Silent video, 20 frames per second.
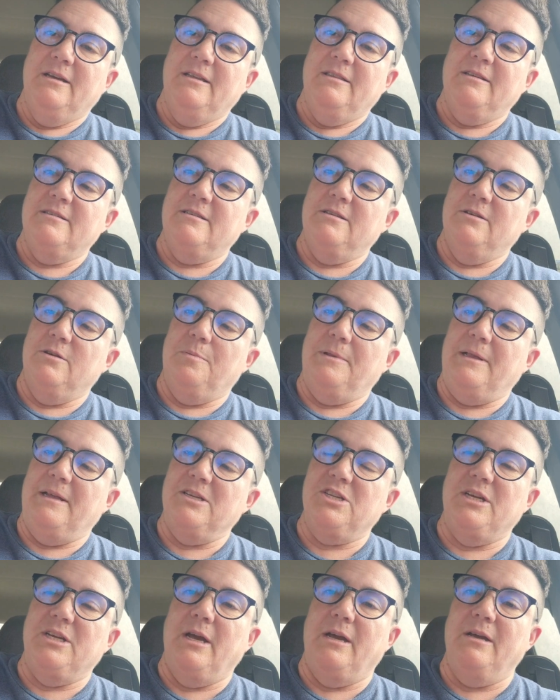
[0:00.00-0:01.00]
This little
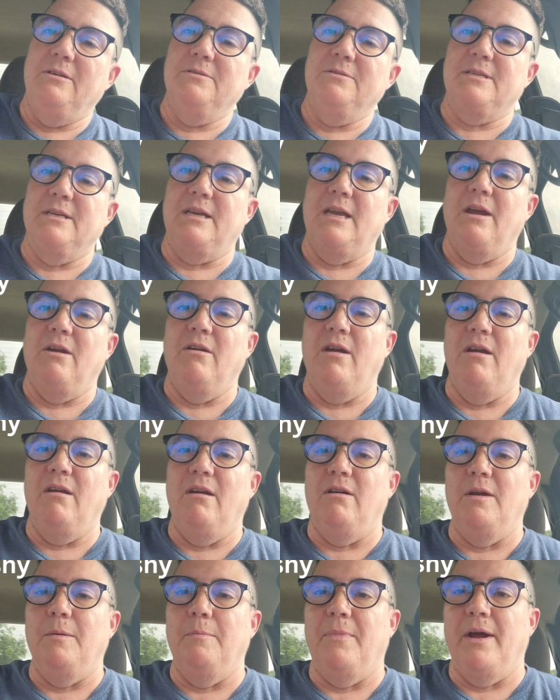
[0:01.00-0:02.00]
plushie I used to carry
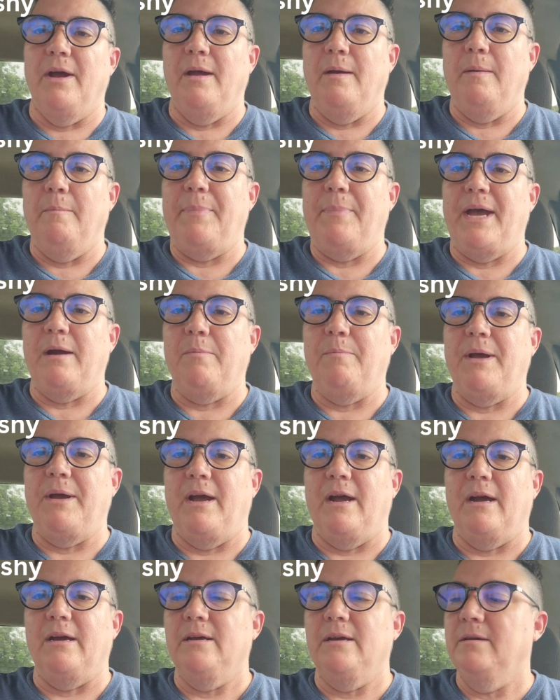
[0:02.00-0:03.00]
on my
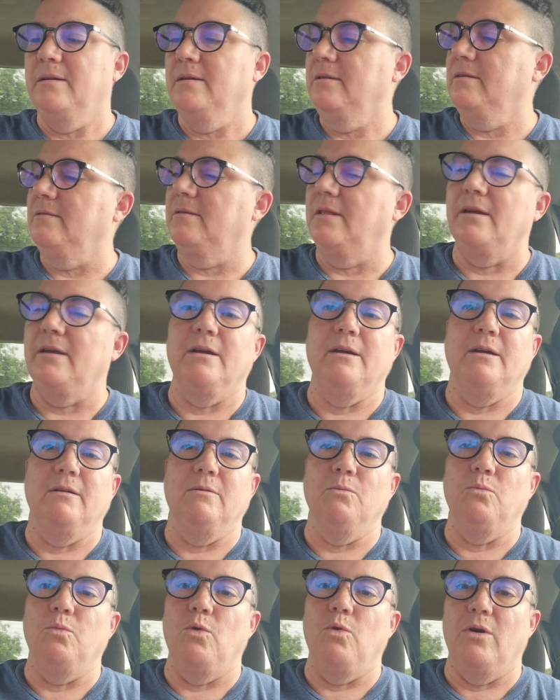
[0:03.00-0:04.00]
backpack that I
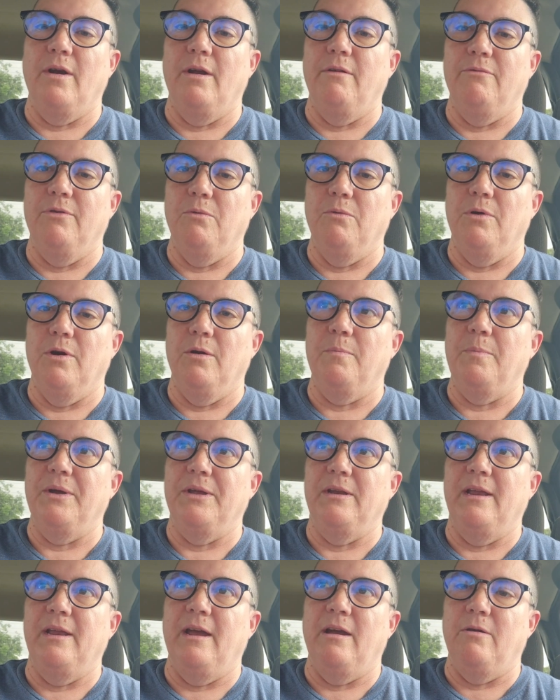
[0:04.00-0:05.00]
wore everywhere,
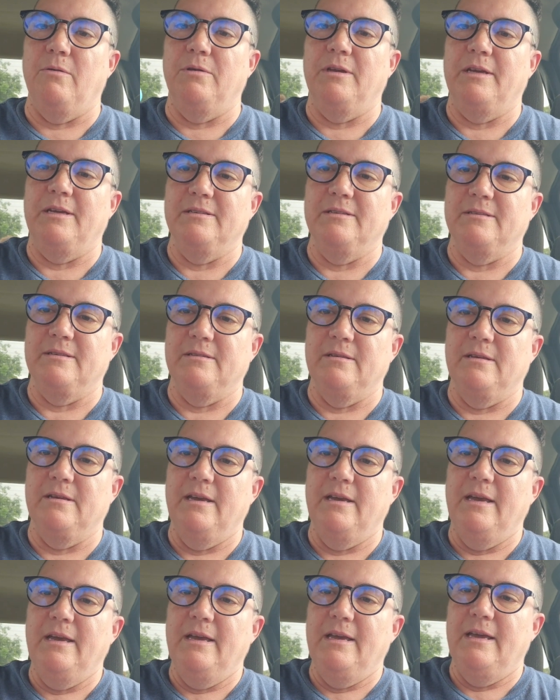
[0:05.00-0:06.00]
but now he's
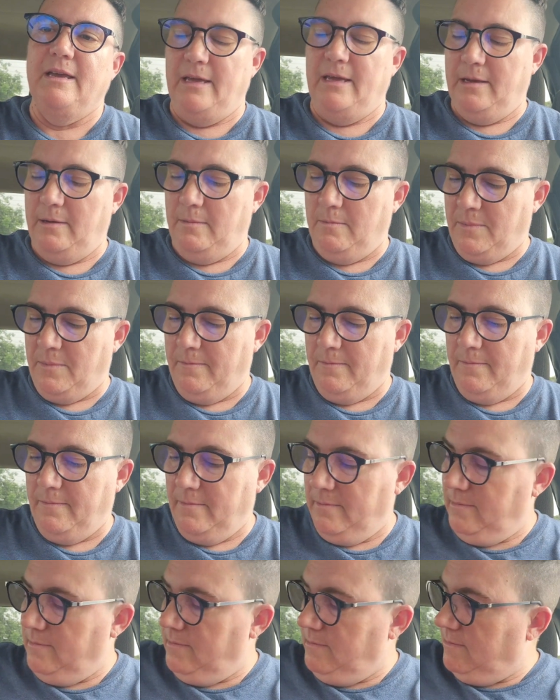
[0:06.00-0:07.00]
in
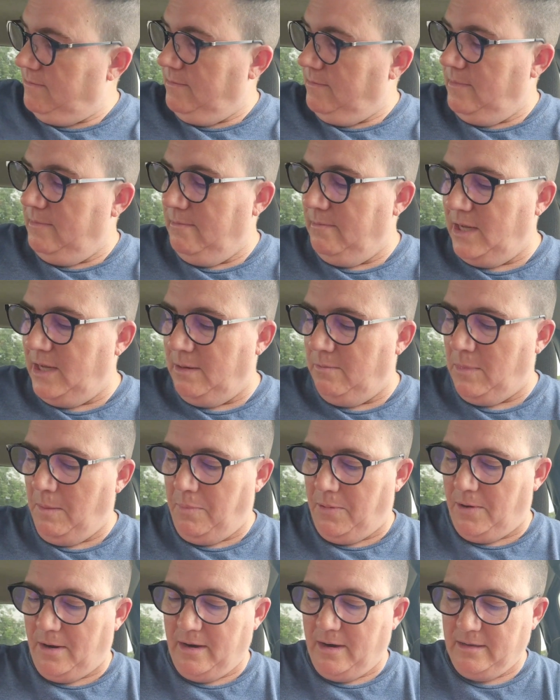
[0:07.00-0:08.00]
my
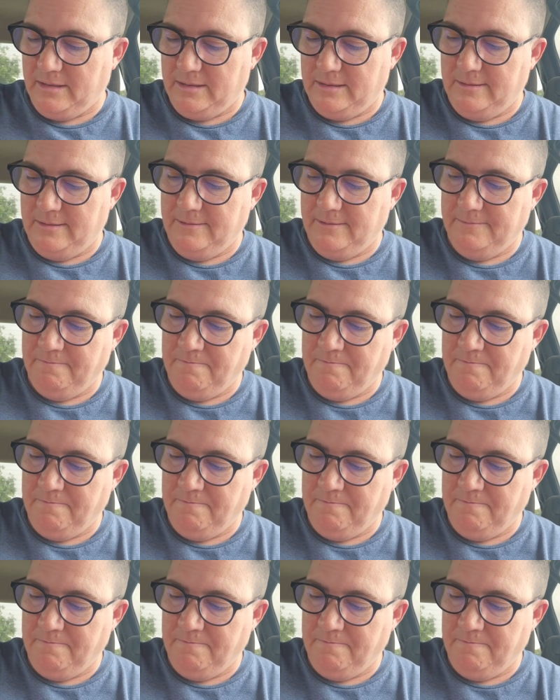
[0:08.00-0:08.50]
box.